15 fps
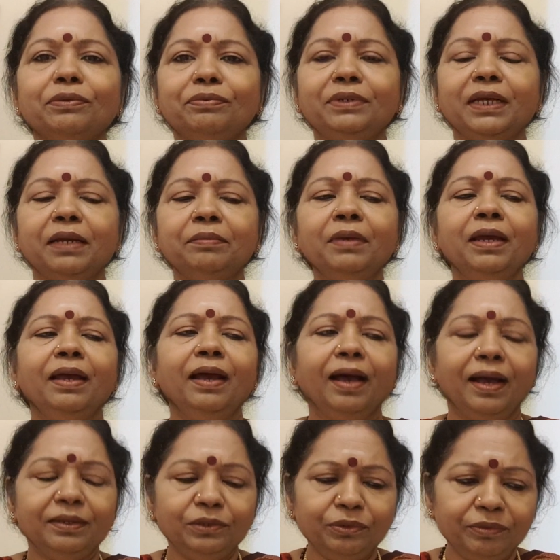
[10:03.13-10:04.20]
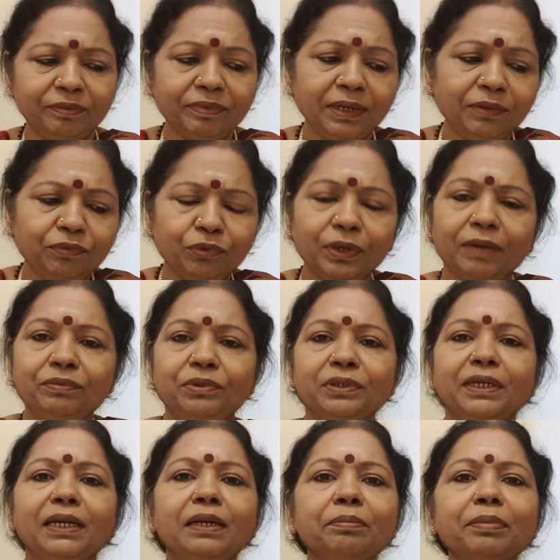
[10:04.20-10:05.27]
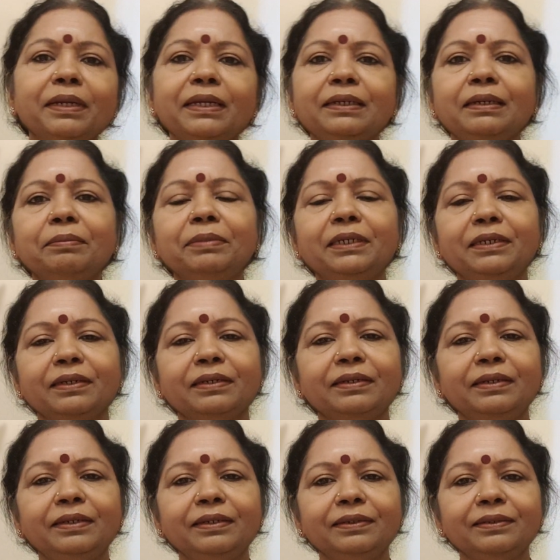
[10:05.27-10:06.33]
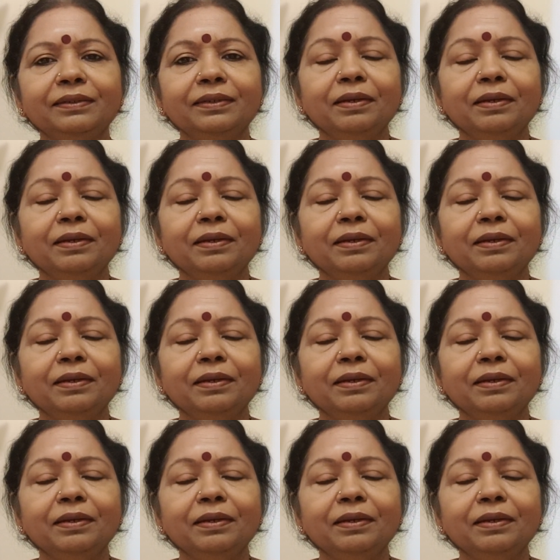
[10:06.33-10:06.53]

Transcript: of time, even if you have to get up a little bit early,